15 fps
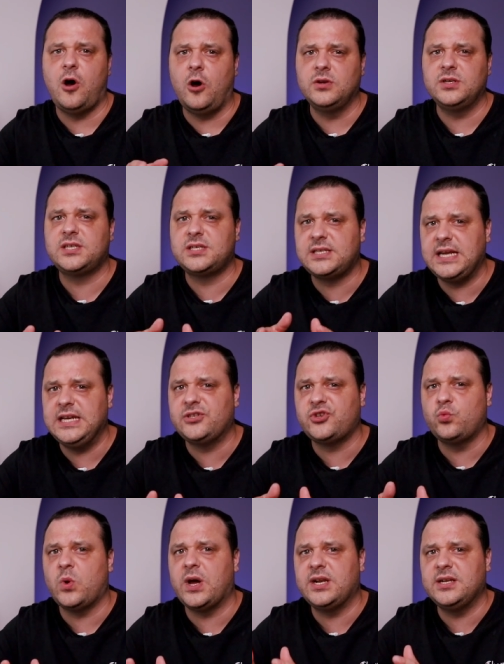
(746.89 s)
on
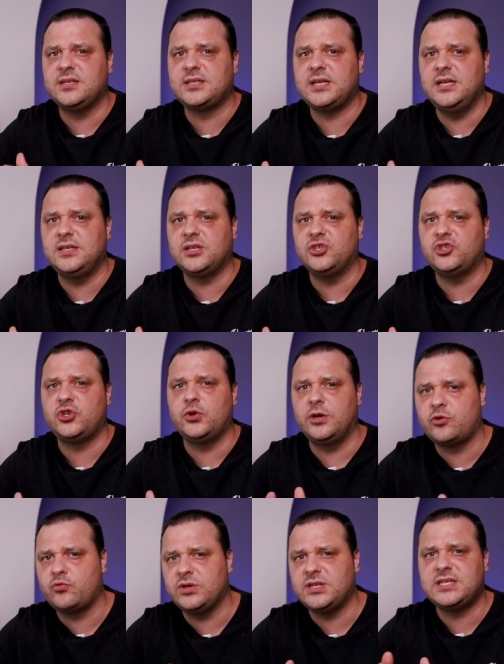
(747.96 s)
season one and season two, a
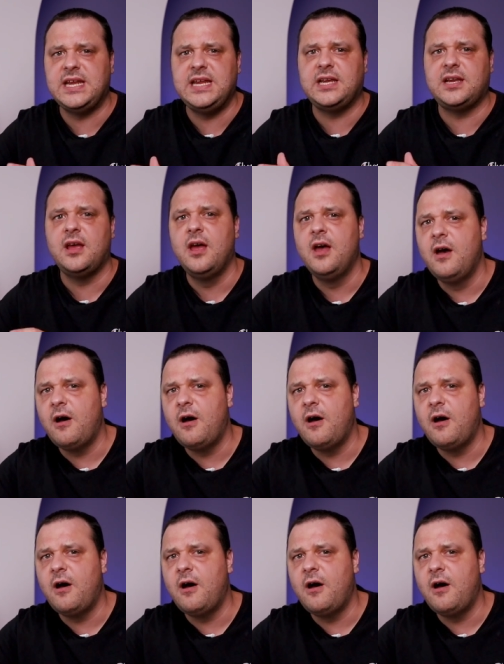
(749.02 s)
critique